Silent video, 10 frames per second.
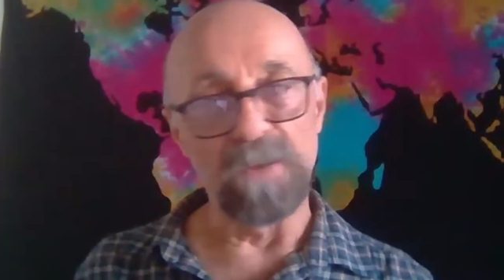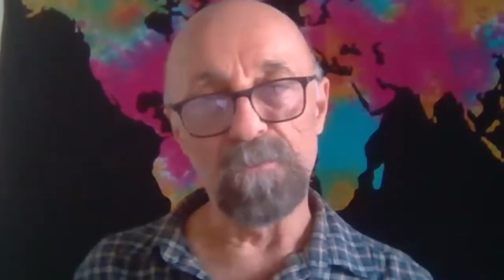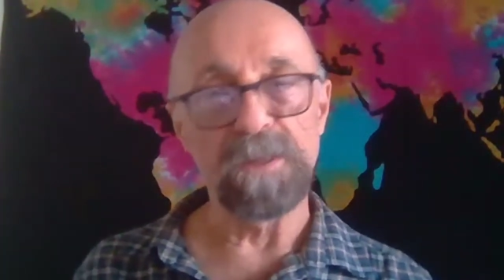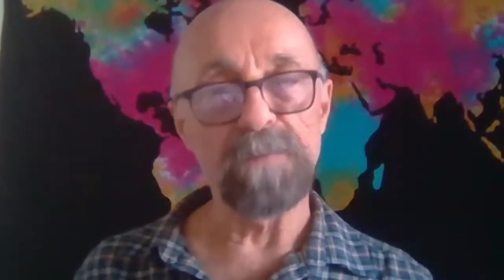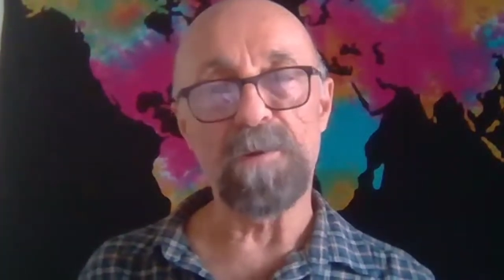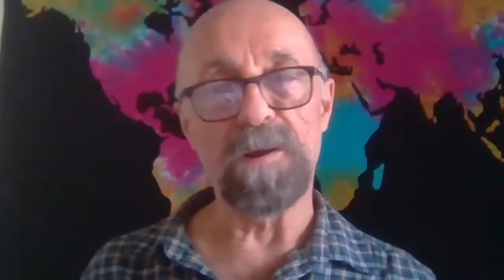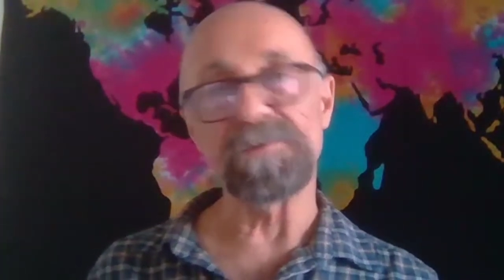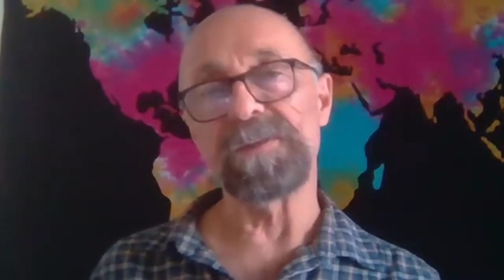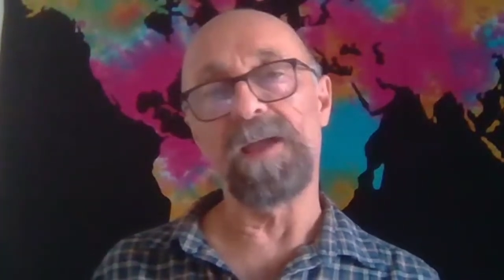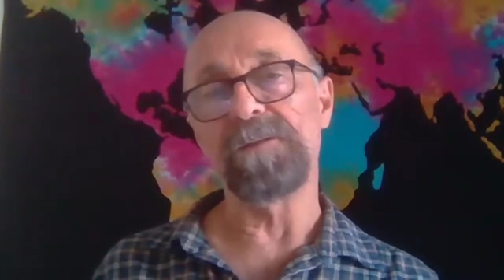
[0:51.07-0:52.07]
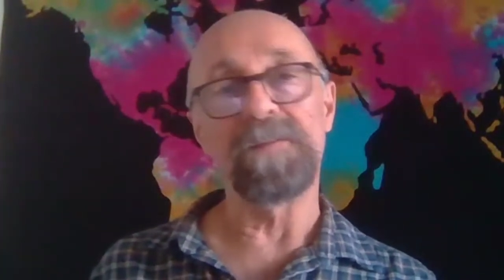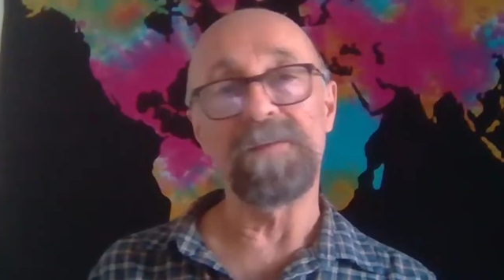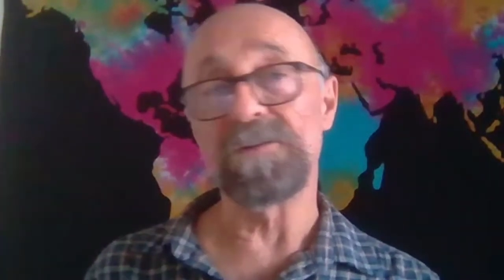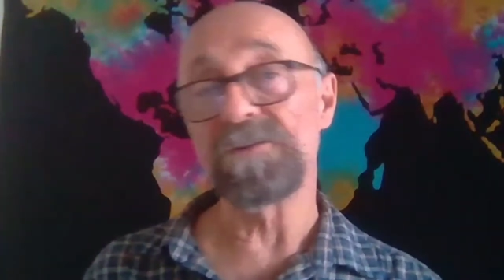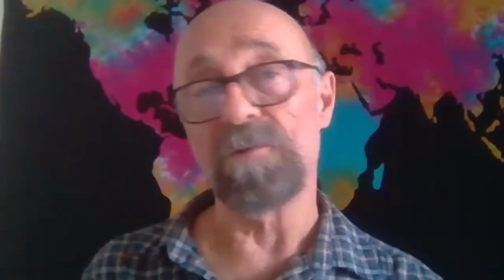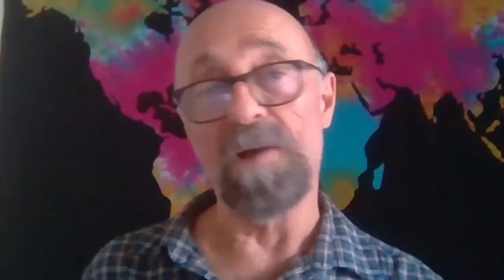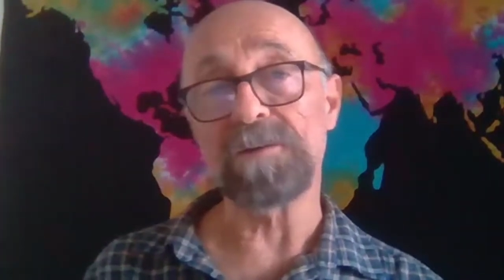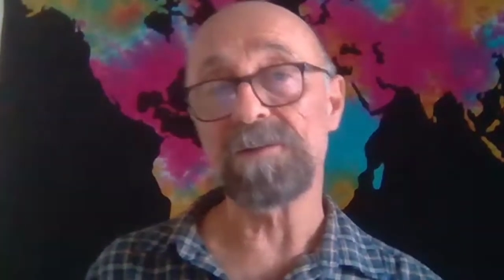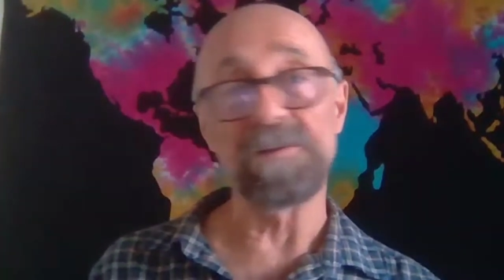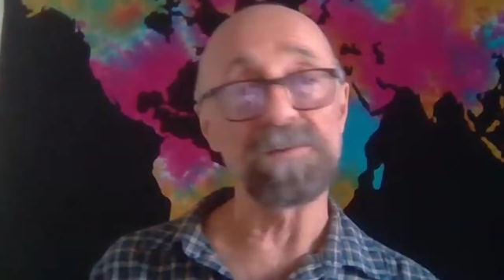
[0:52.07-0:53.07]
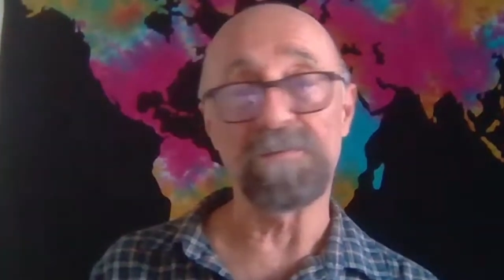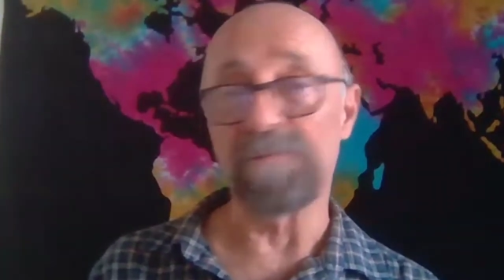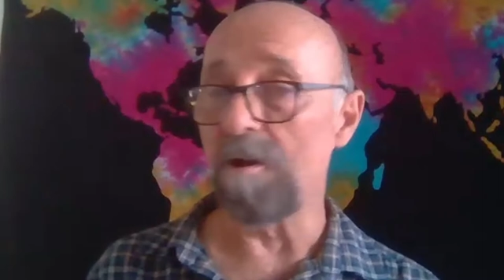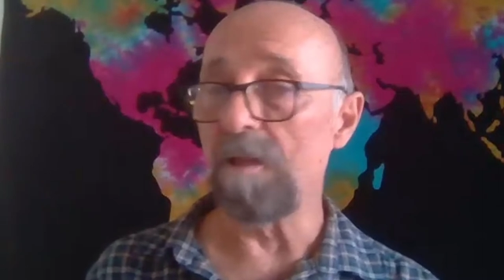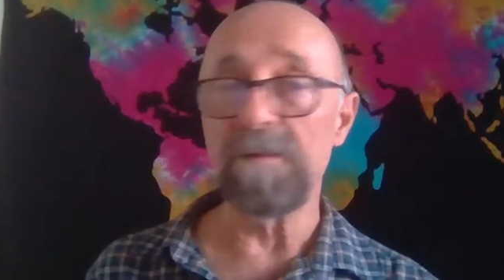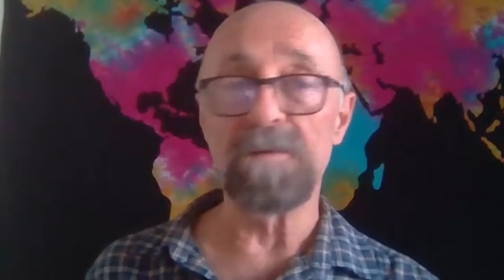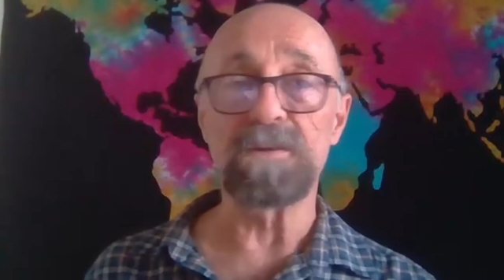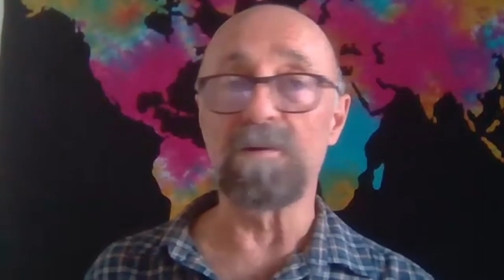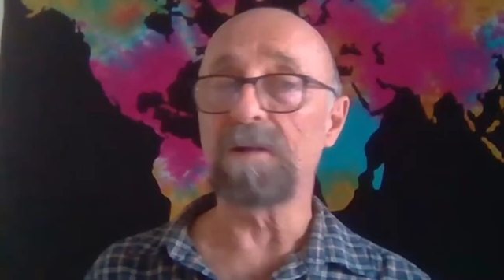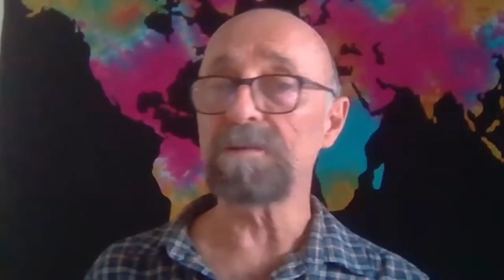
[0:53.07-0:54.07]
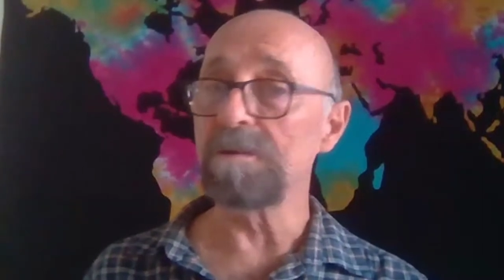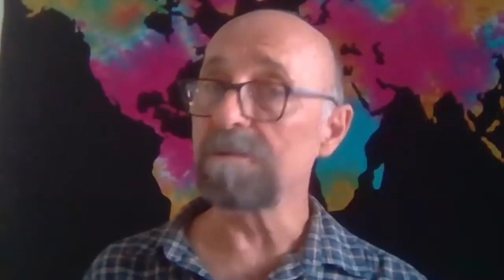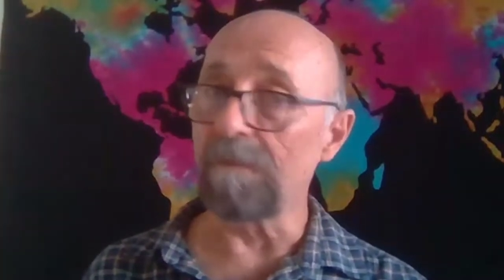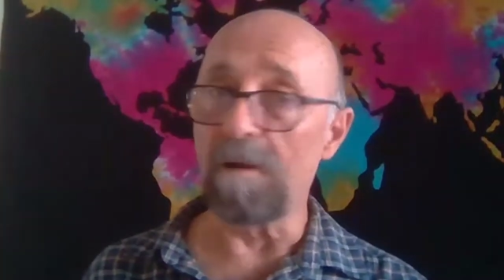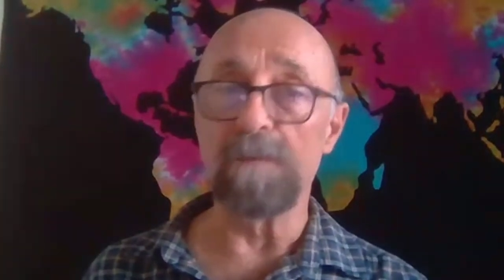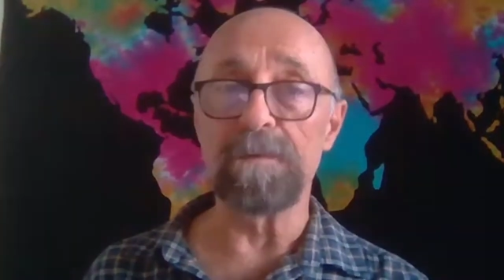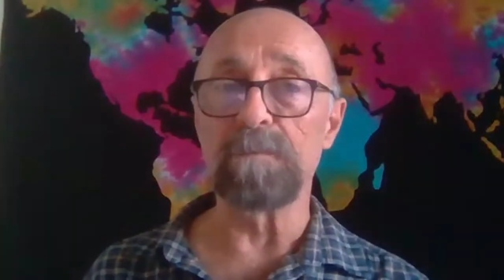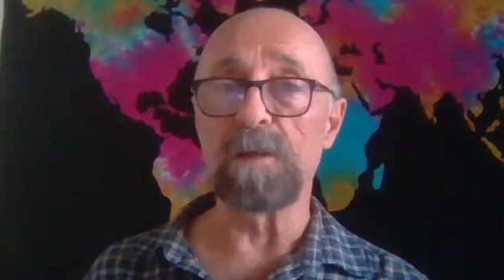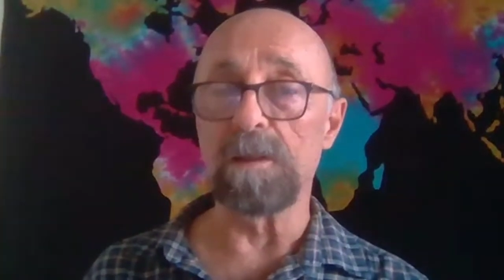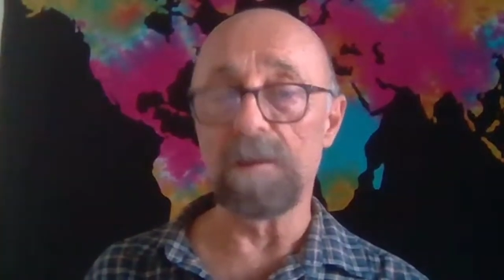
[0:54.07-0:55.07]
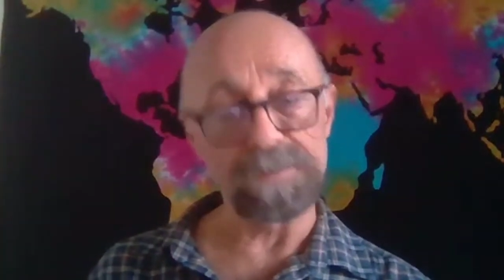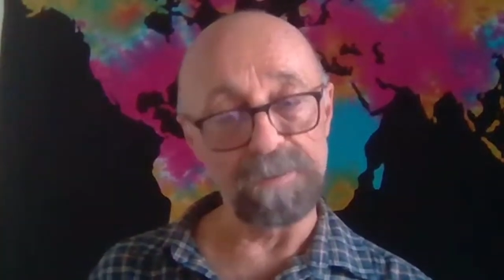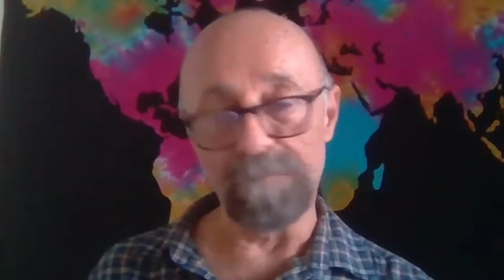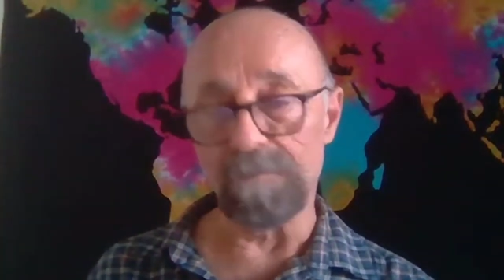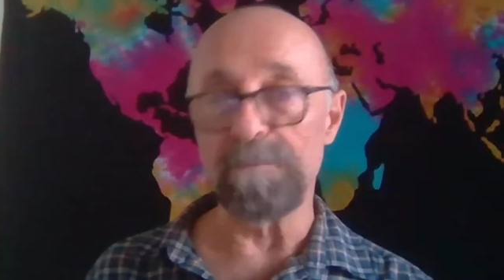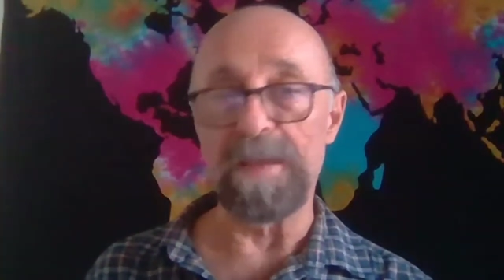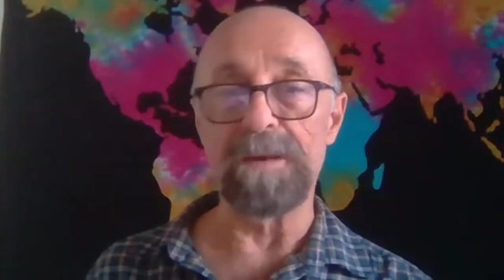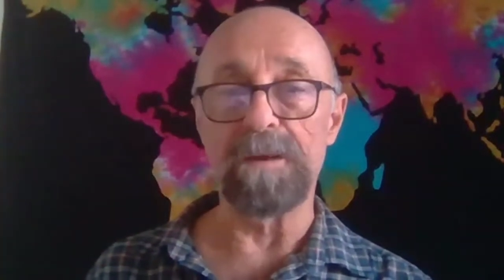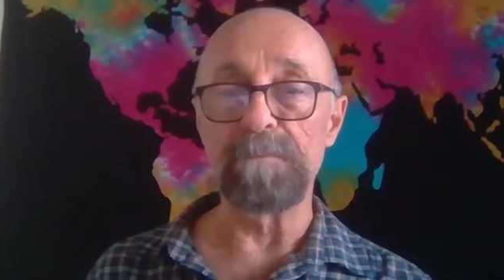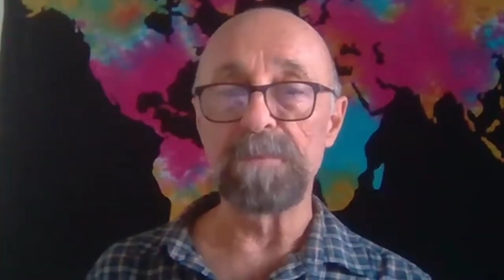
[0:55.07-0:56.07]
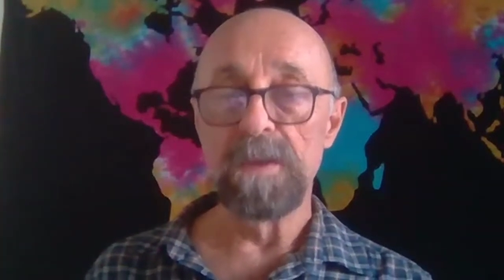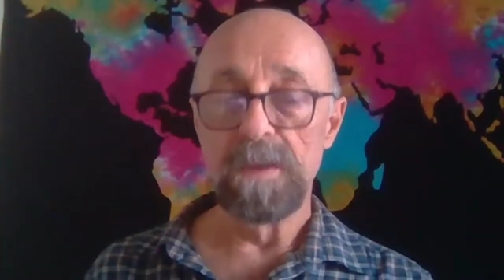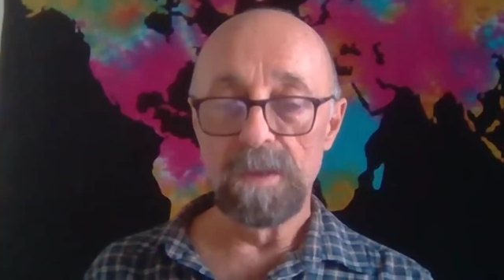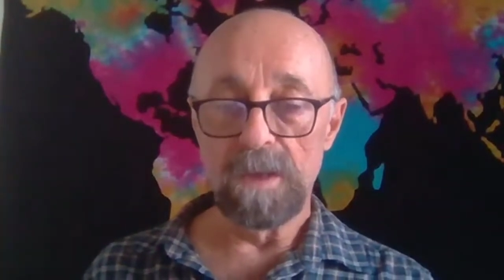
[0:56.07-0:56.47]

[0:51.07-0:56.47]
It really boils down to the instructions. Follow the instructions, follow them closely verbatim.